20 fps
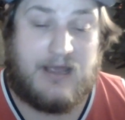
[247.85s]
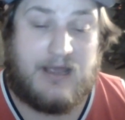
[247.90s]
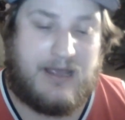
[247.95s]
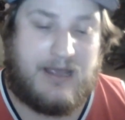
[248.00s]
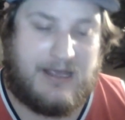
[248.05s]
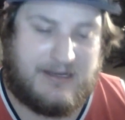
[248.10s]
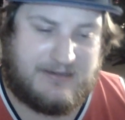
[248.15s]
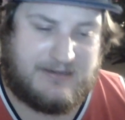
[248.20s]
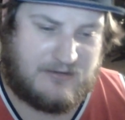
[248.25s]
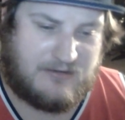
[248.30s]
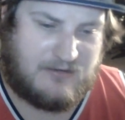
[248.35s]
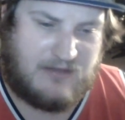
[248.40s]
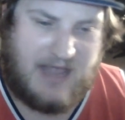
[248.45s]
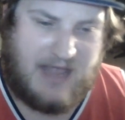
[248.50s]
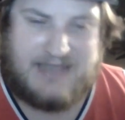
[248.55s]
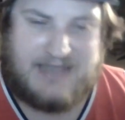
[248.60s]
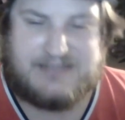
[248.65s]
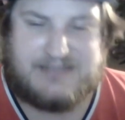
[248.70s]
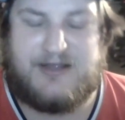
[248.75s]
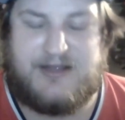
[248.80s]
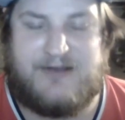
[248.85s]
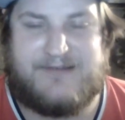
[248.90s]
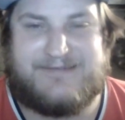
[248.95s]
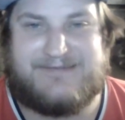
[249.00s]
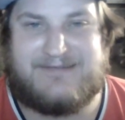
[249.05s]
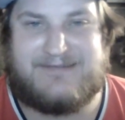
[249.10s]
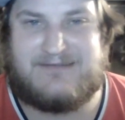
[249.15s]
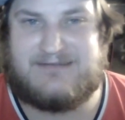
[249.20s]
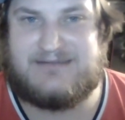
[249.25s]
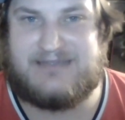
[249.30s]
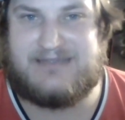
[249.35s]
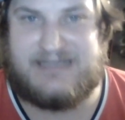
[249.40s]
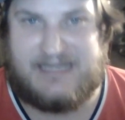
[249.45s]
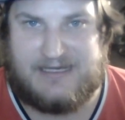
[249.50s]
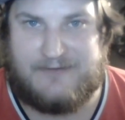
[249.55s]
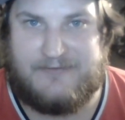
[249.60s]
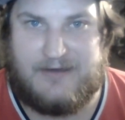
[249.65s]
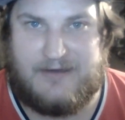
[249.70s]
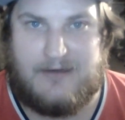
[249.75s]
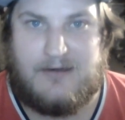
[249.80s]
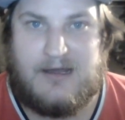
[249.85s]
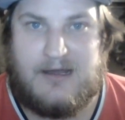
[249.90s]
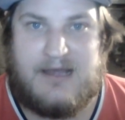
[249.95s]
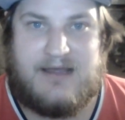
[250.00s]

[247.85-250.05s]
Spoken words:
And last off, the NFL.